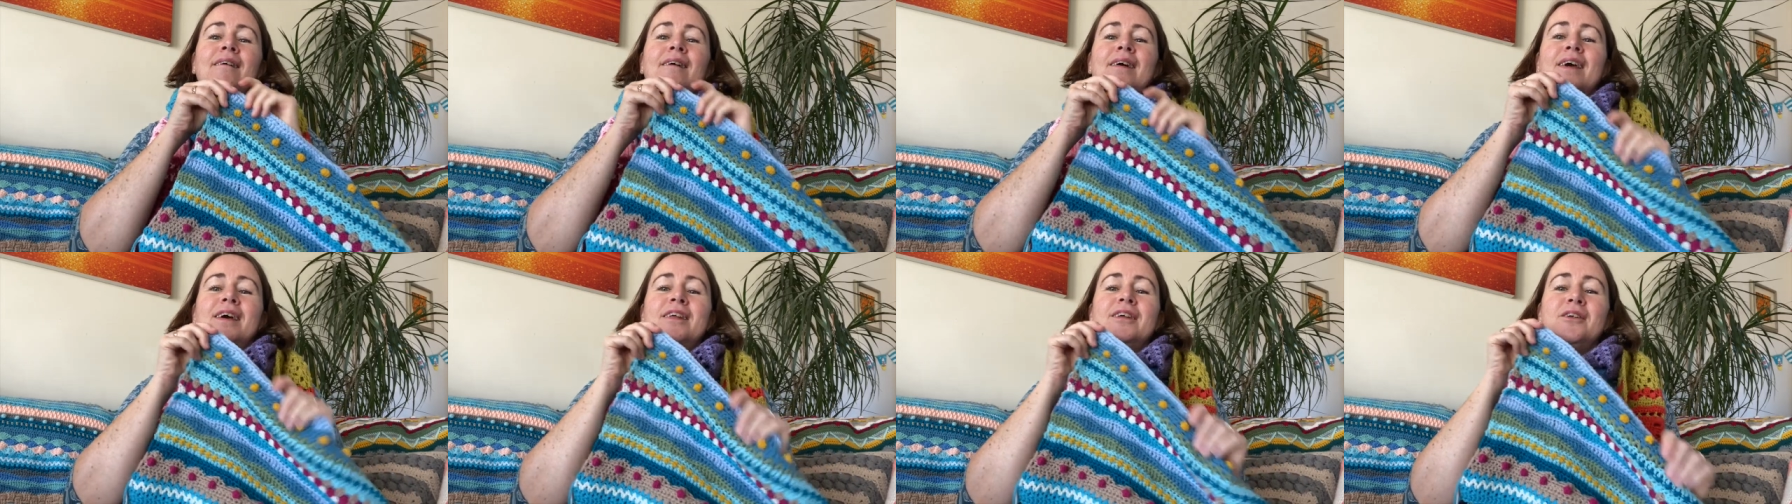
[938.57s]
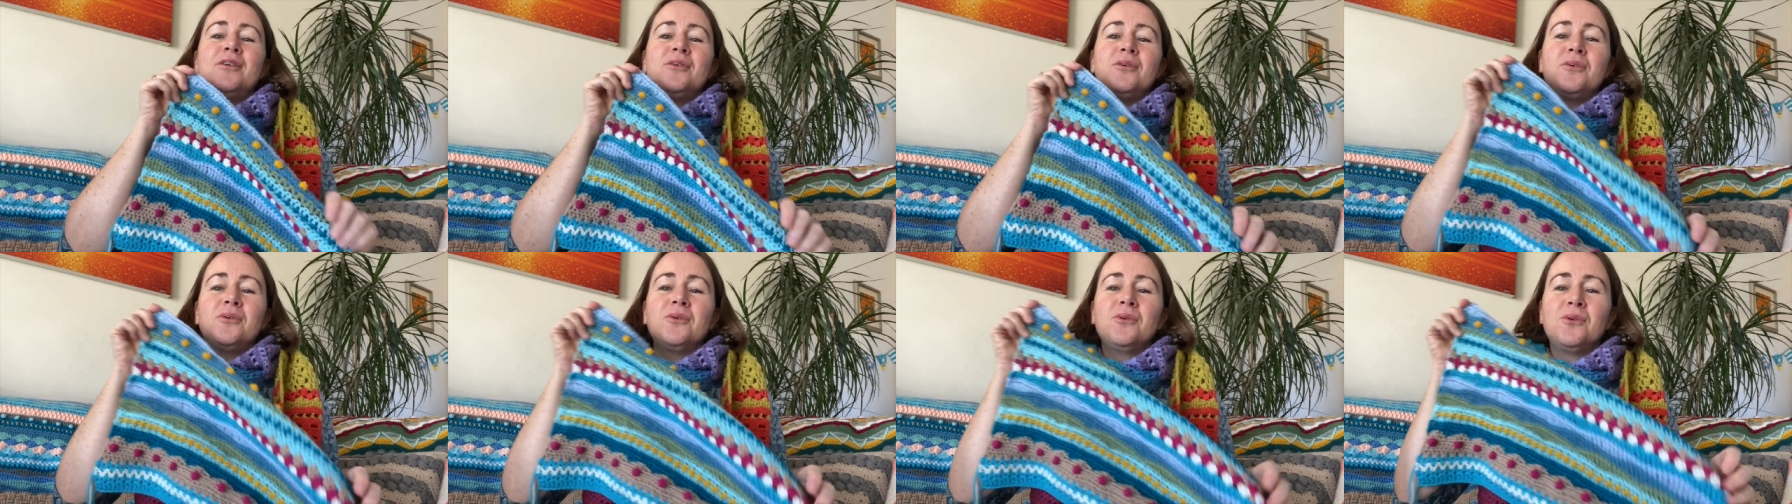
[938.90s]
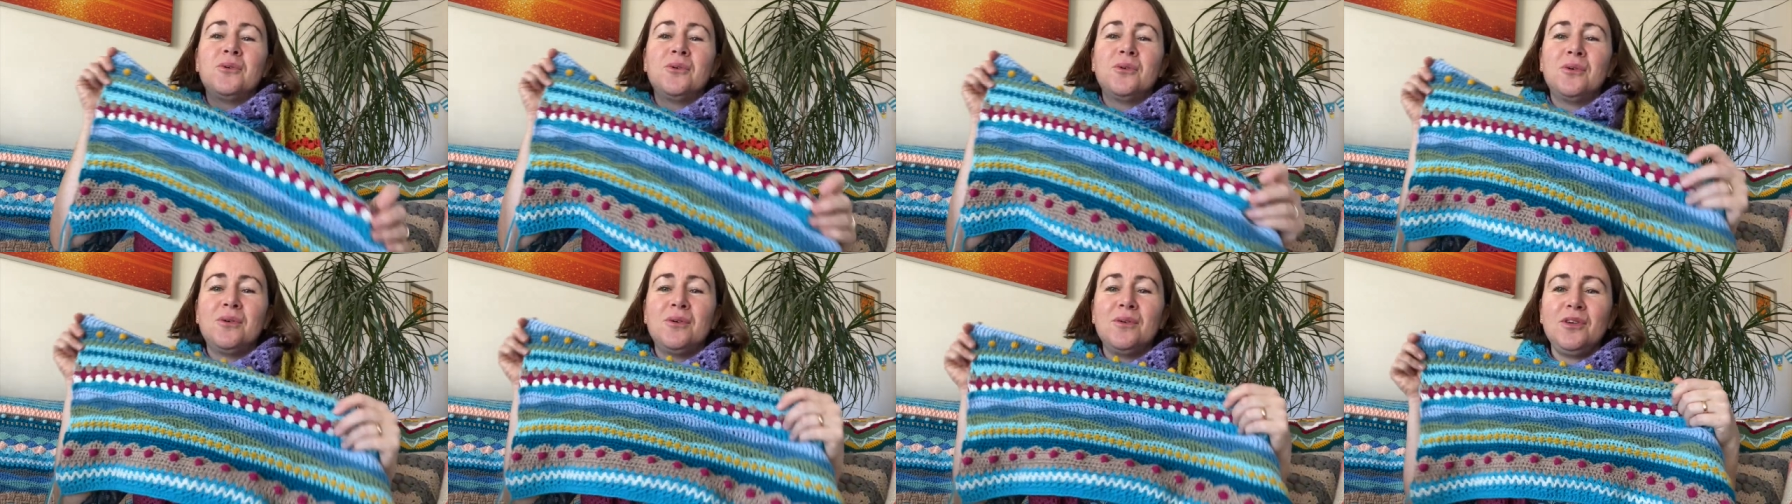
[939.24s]
in an
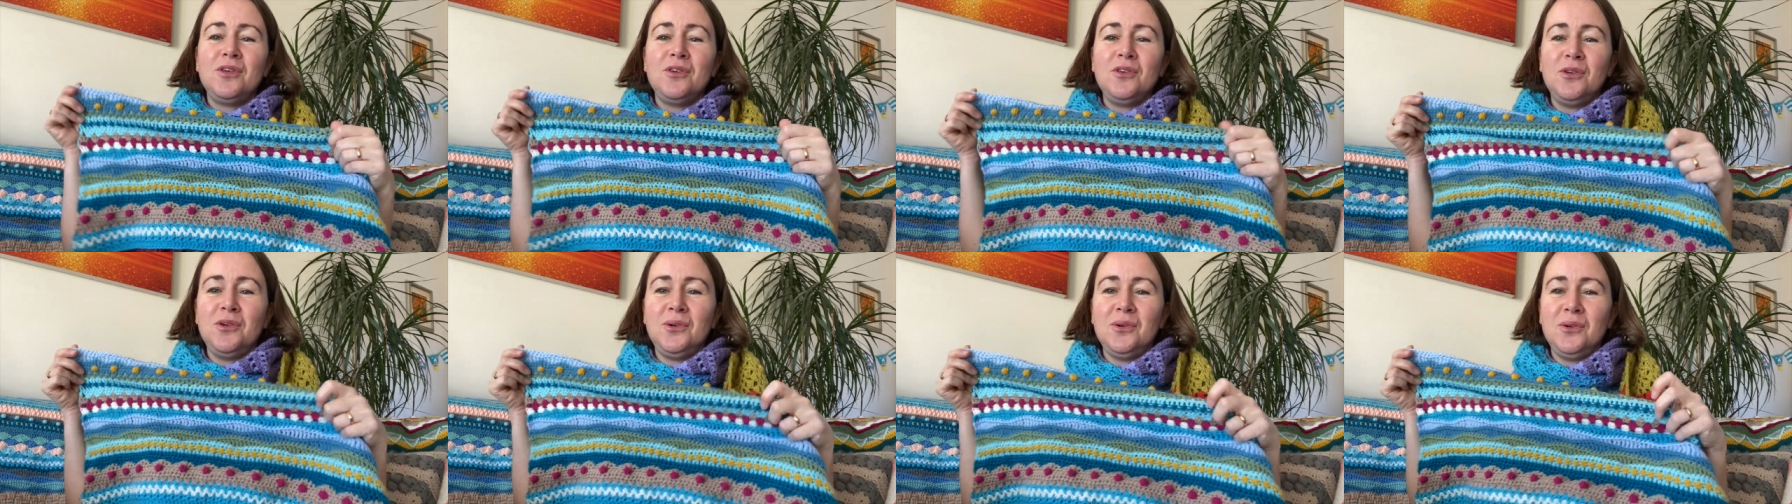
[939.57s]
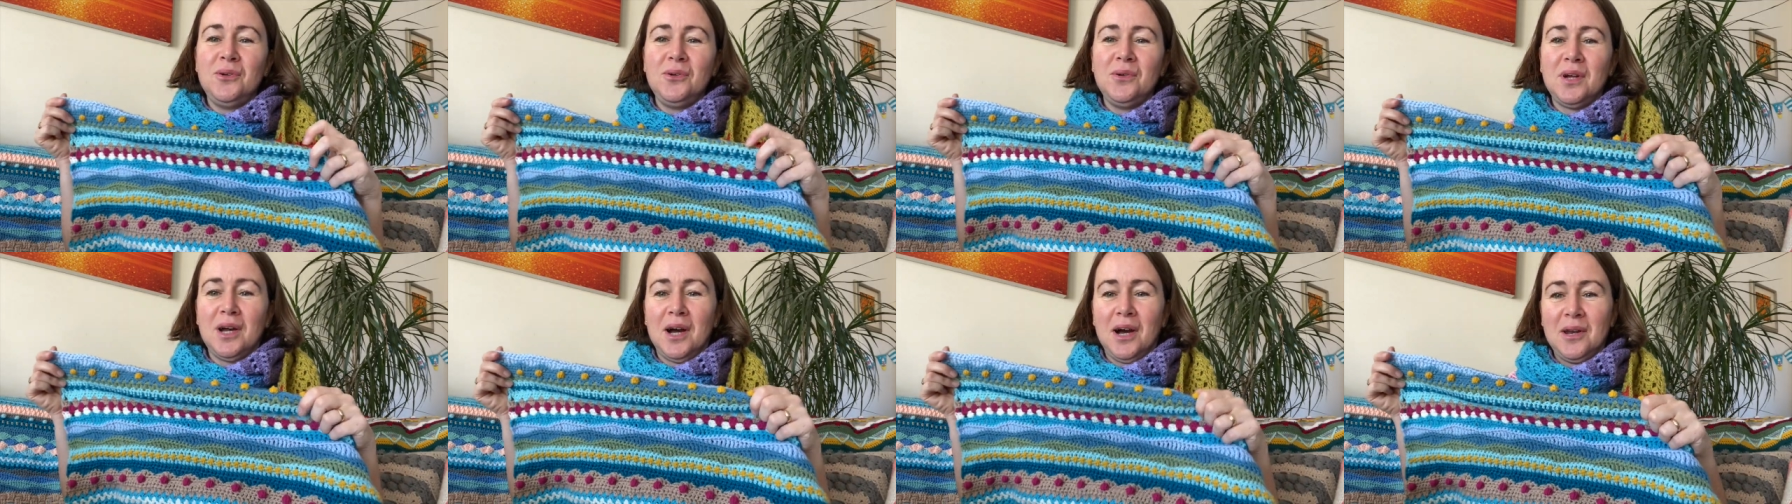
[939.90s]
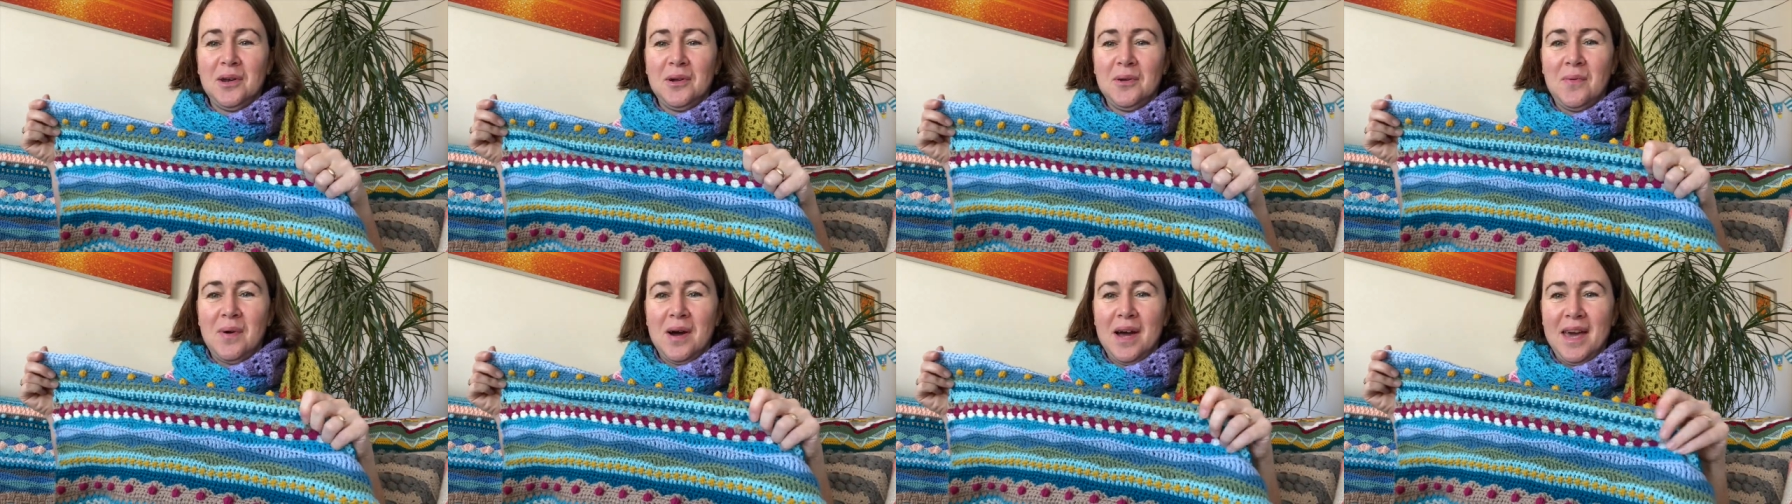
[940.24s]
all new
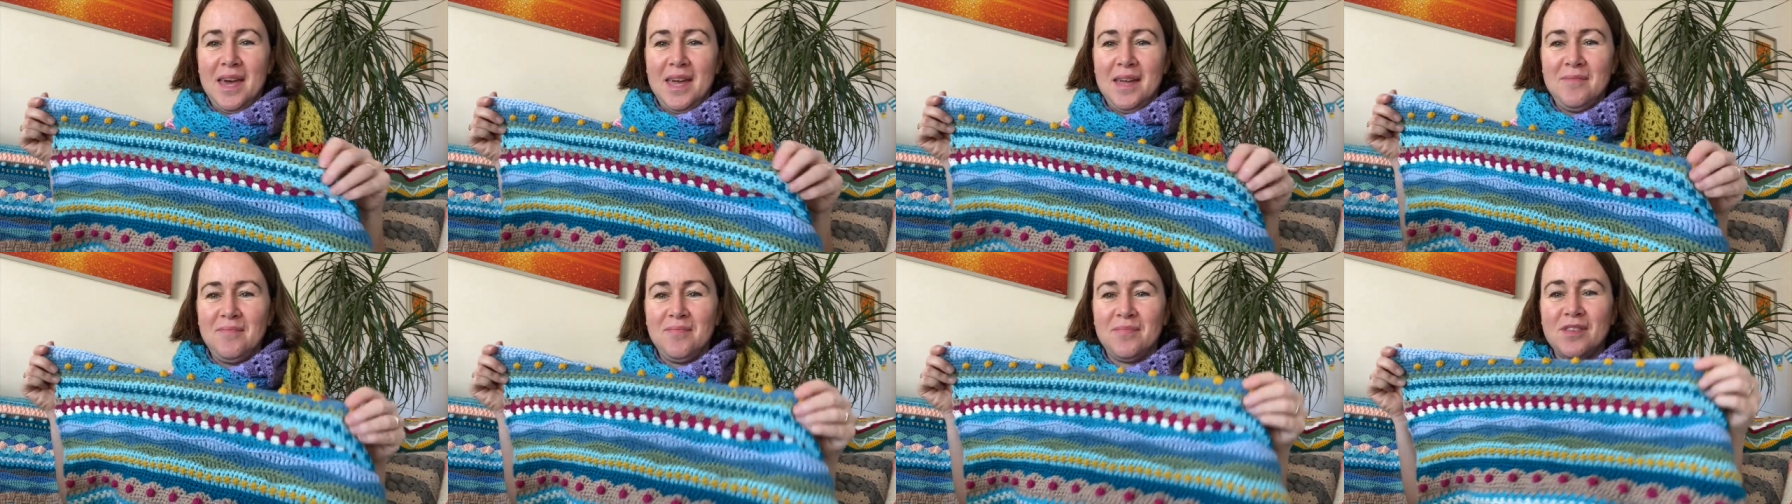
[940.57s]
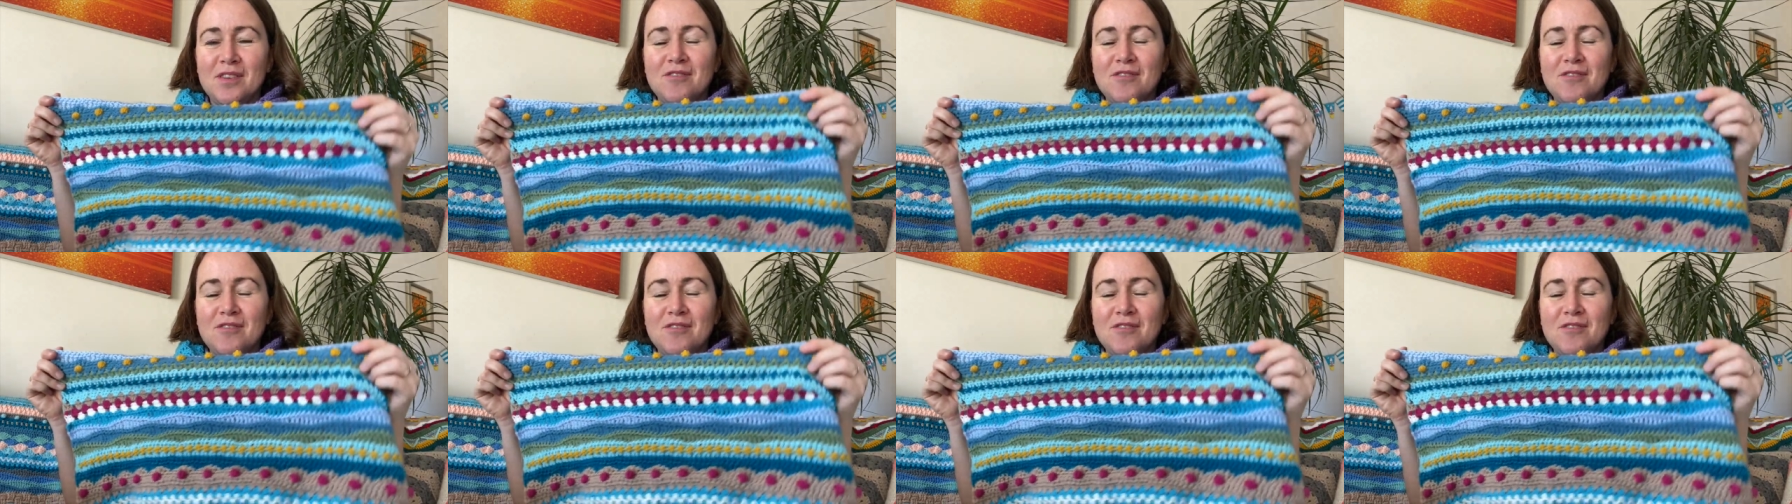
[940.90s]
colourway.